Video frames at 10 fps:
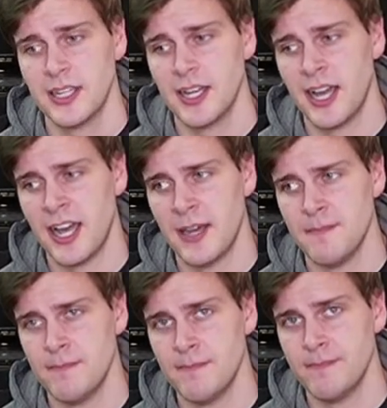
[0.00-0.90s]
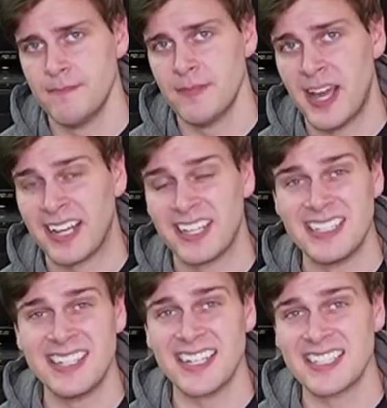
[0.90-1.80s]
and can
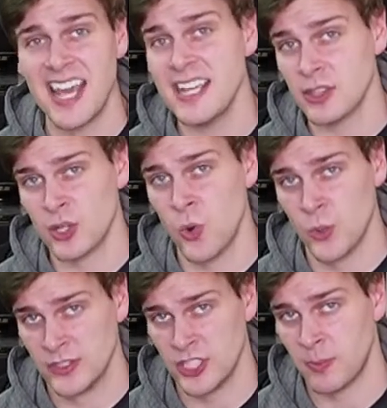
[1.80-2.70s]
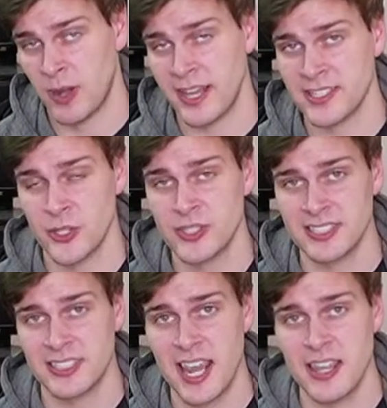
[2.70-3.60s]
dictate the chords that you play. So to
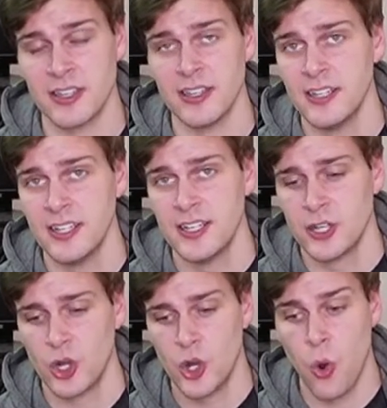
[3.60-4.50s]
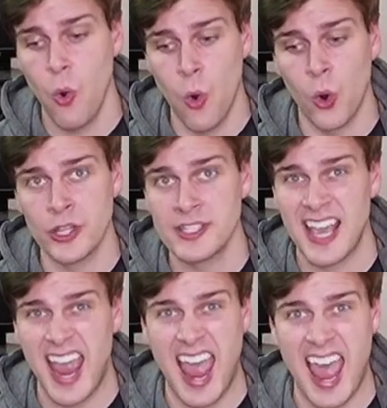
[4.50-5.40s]
say that chords
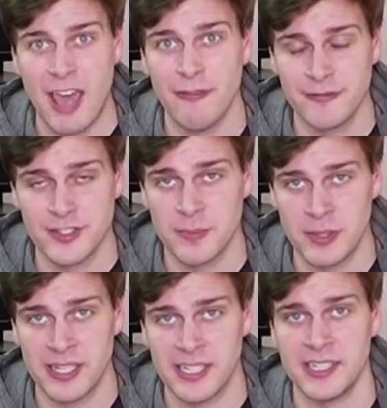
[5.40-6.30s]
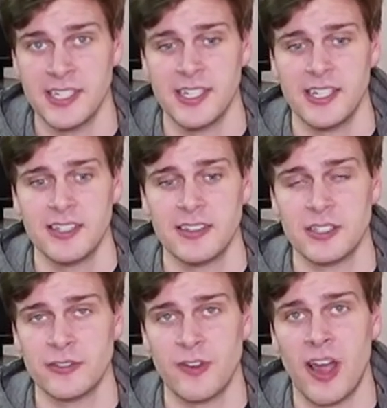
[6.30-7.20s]
have to be the
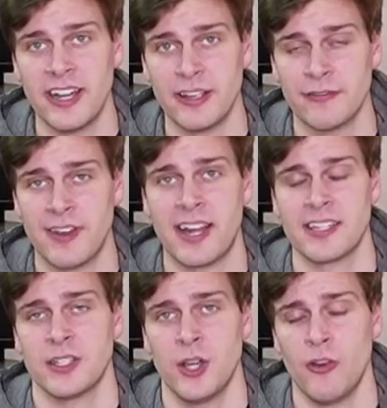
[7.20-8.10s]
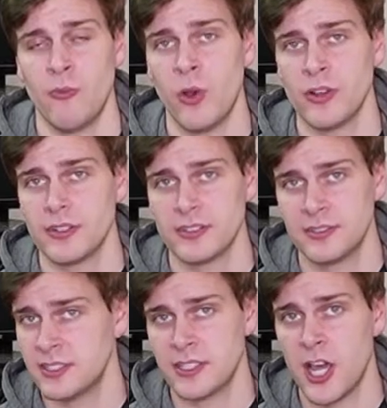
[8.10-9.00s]
defining factor of what
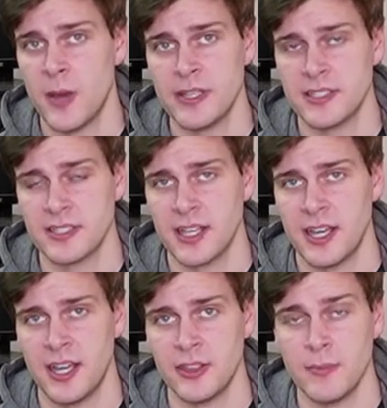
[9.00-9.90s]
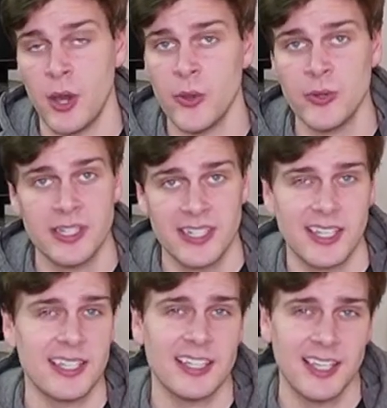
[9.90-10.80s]
determines the mode
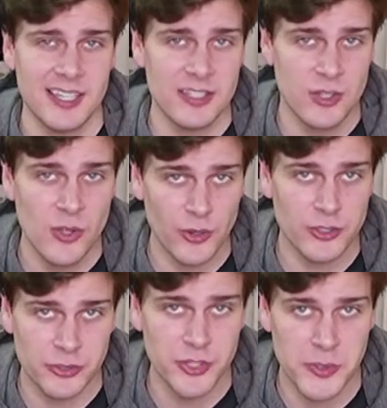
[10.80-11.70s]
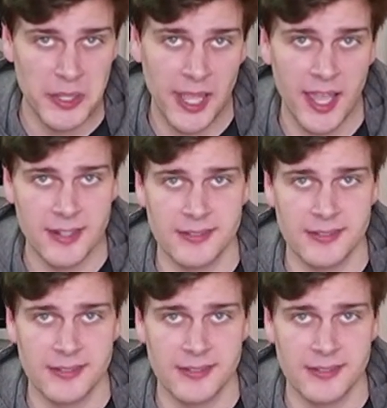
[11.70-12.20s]
is not true again.